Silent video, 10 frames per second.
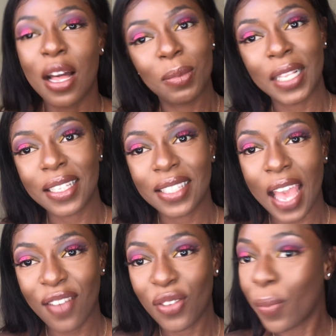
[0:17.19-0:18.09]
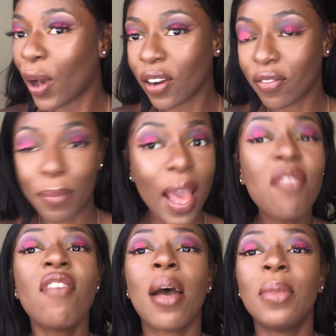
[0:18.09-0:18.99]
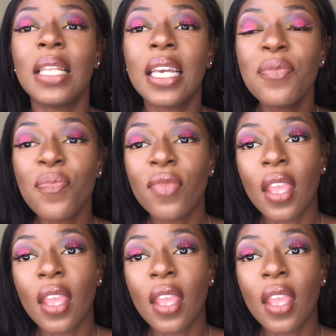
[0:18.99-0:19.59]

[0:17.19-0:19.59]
I'm glad to have you part of my family.